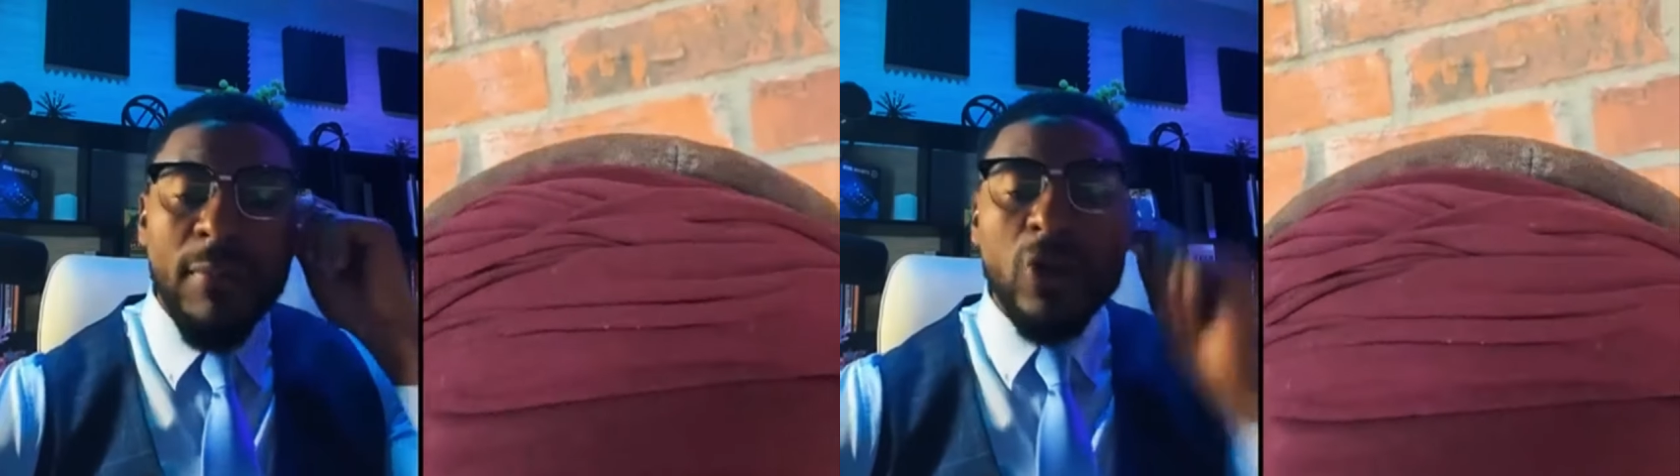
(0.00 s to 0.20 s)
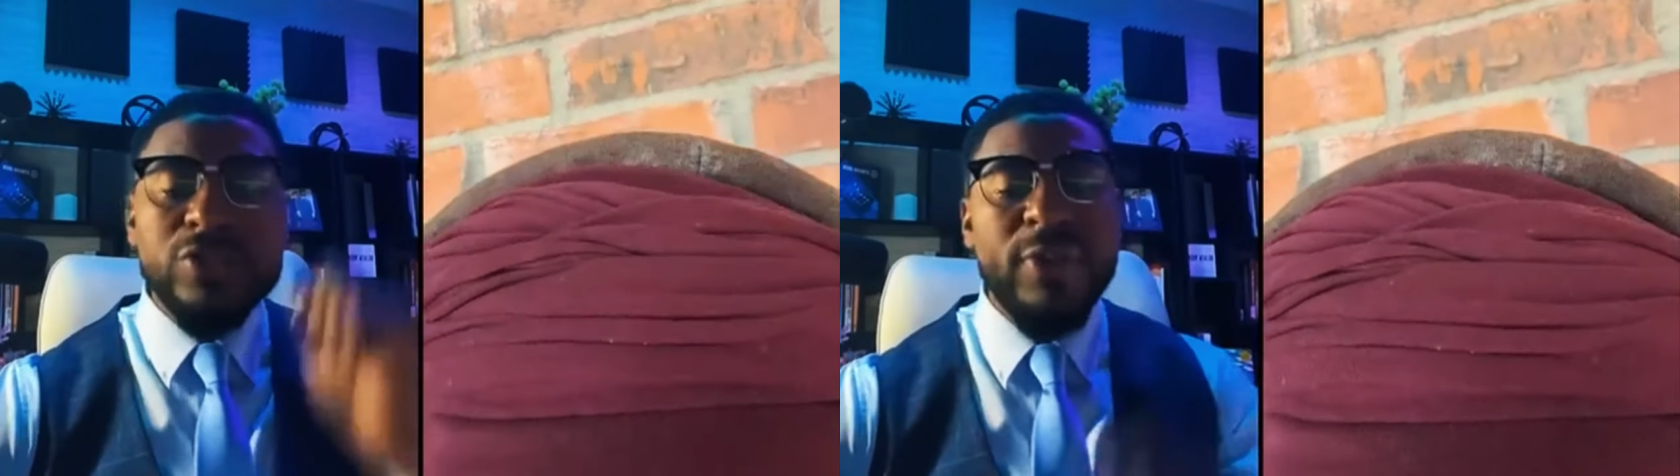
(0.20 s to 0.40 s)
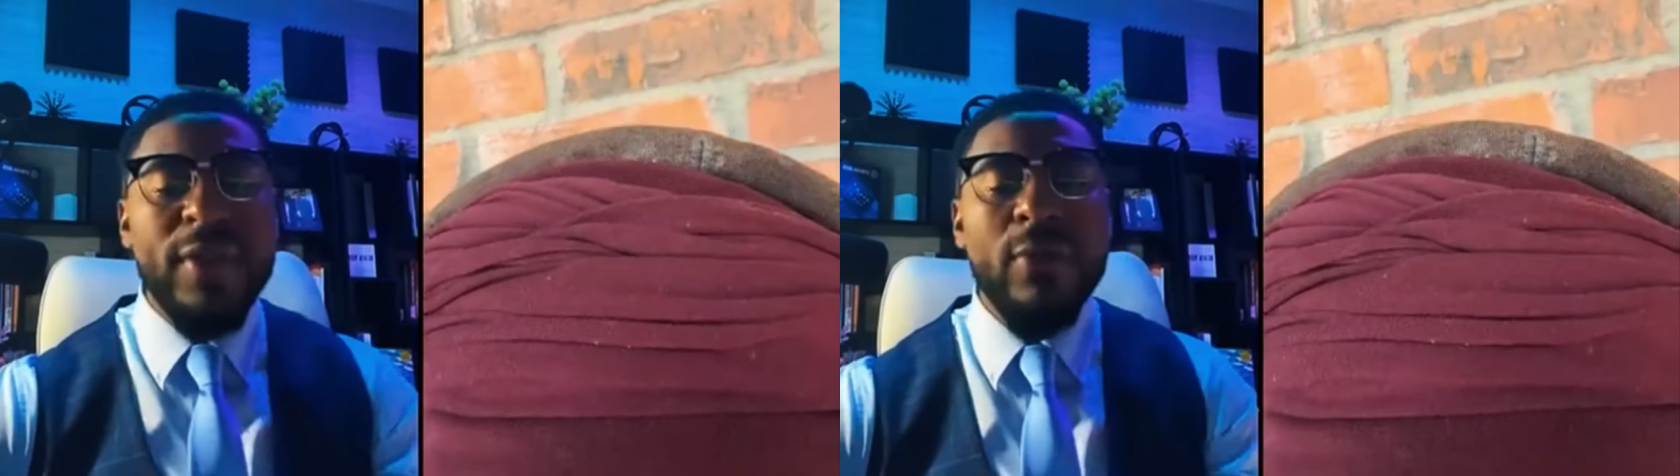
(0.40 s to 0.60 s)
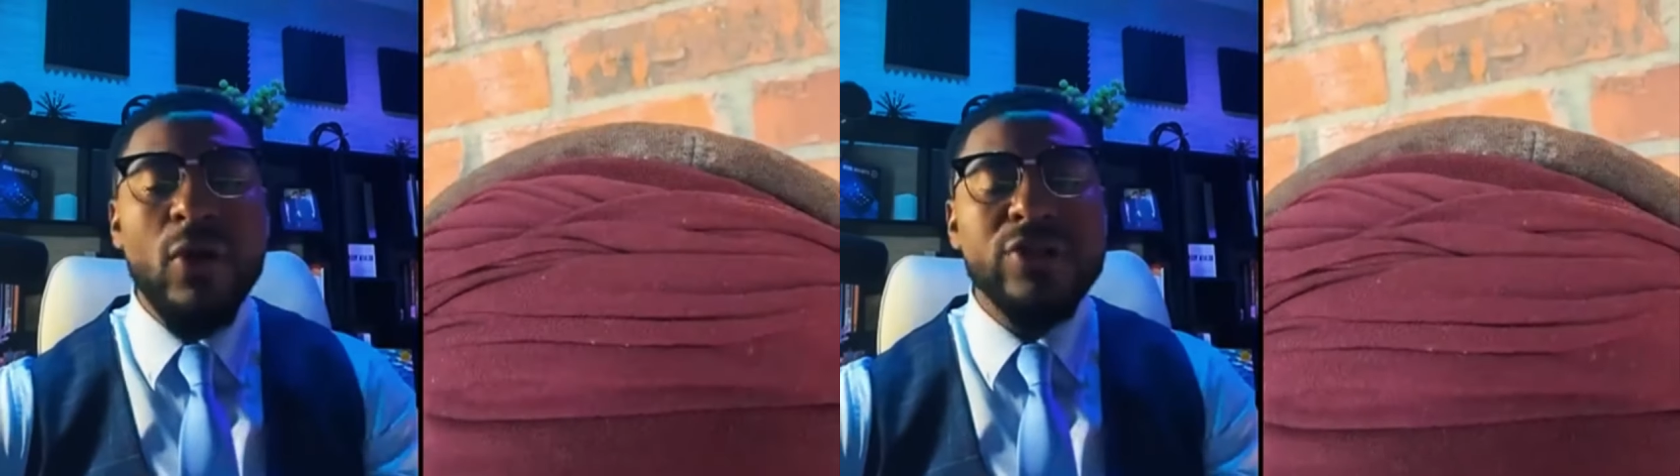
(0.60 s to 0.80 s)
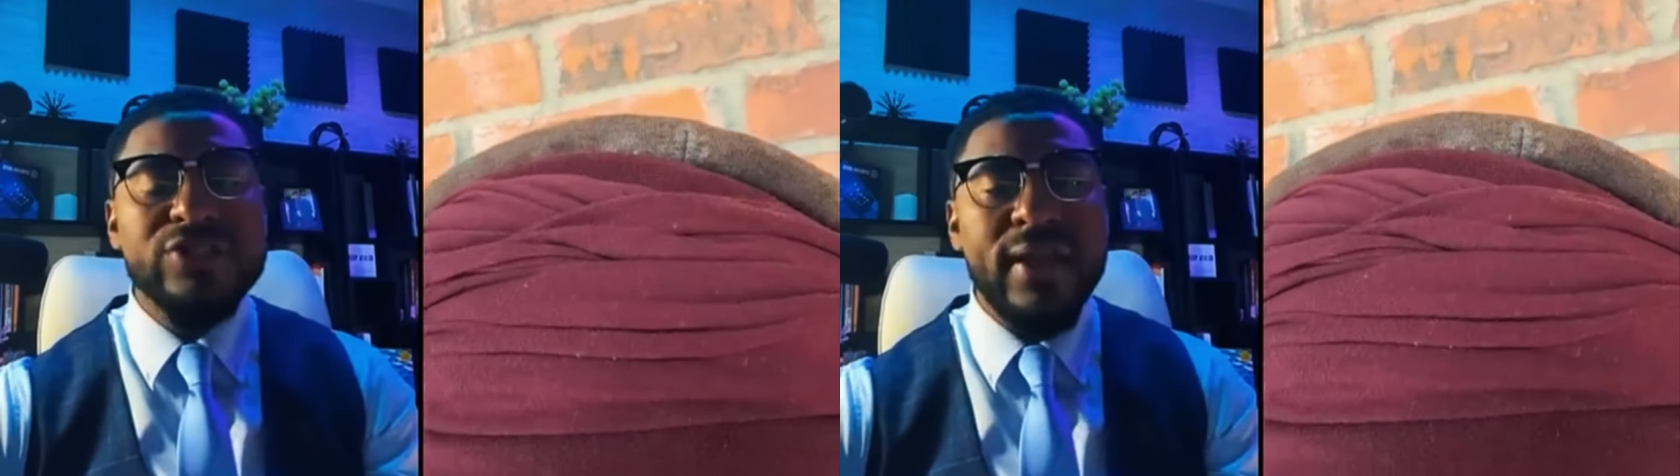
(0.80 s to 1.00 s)
Most
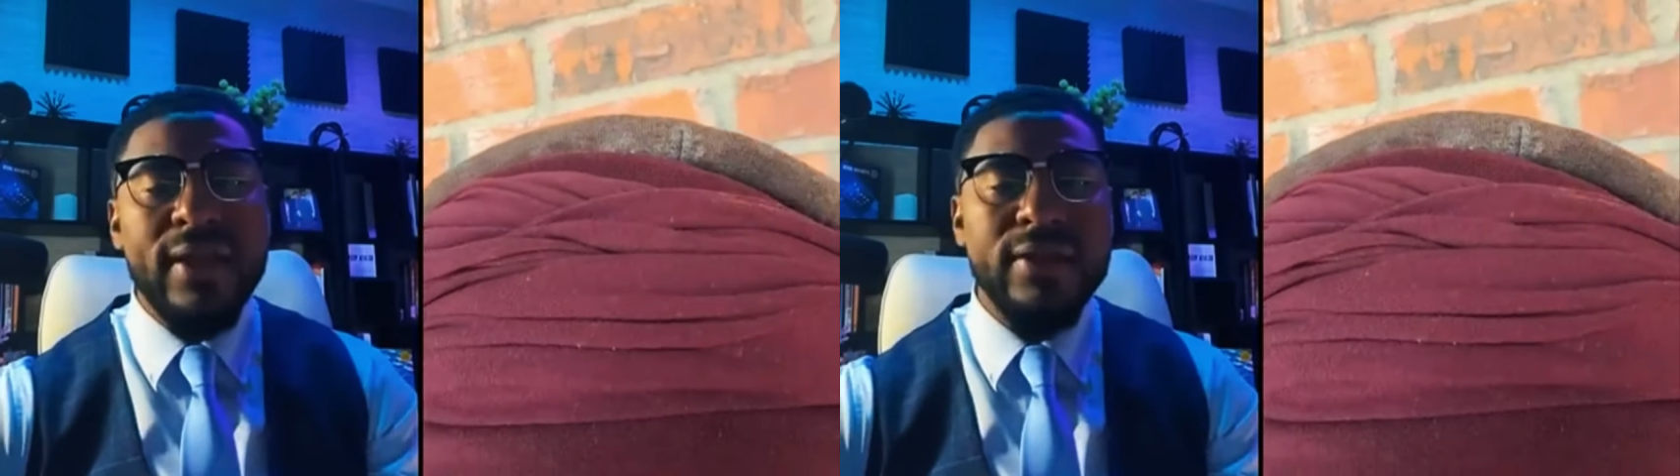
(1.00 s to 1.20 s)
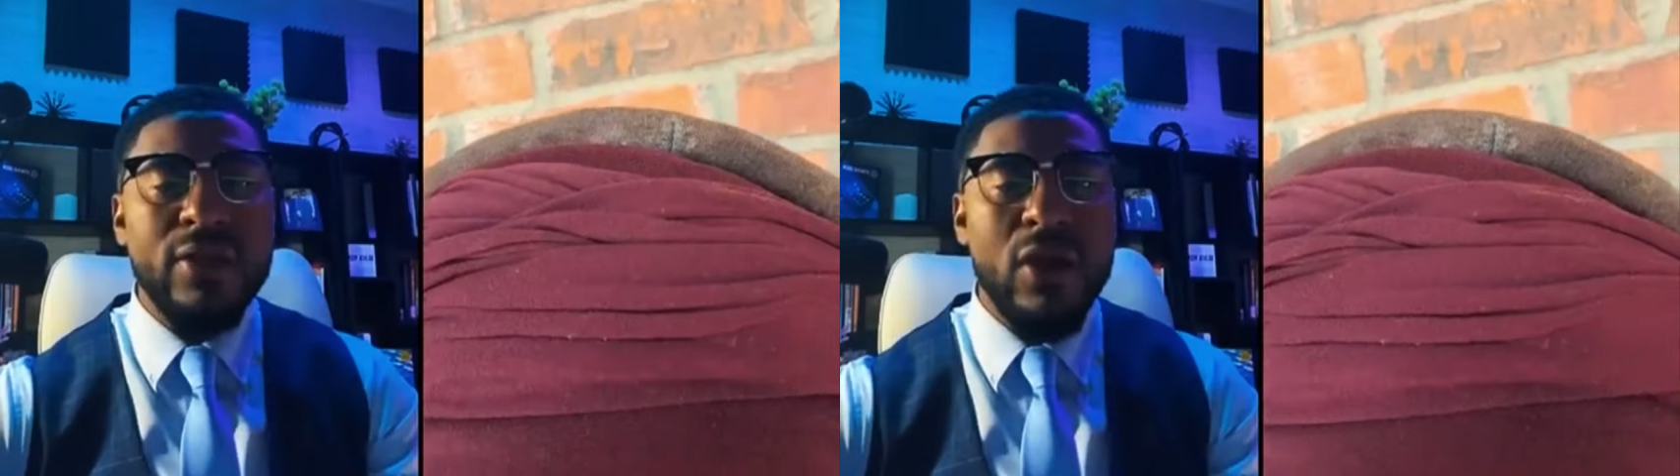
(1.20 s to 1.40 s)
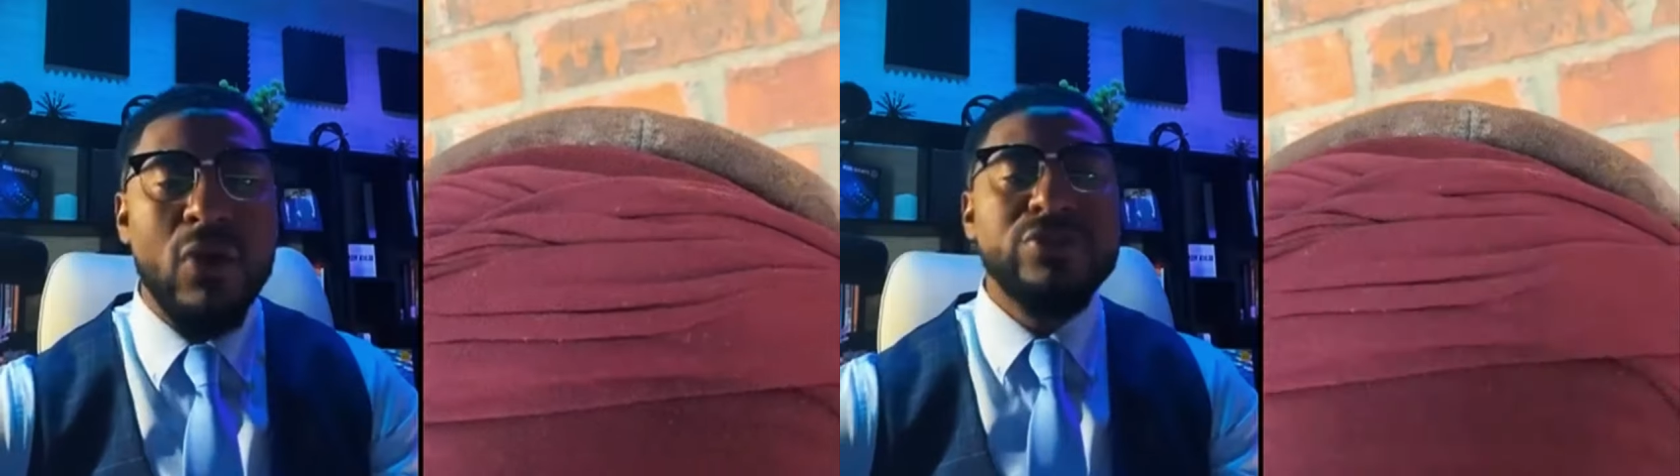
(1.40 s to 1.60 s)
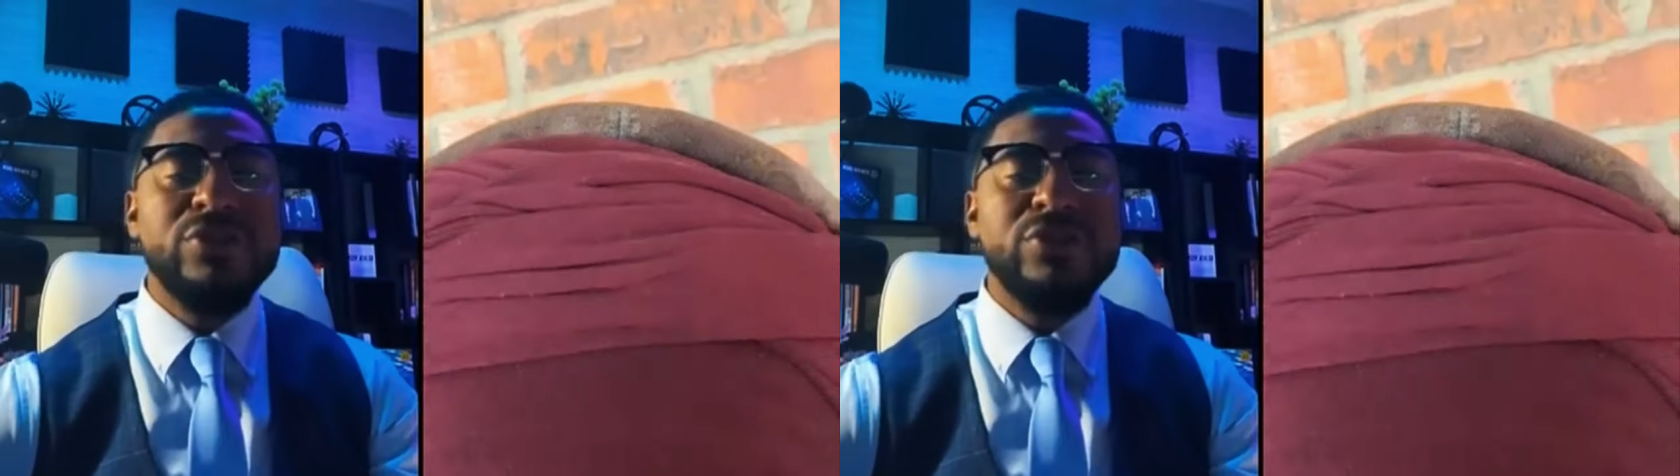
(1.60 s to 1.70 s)
people are saying no.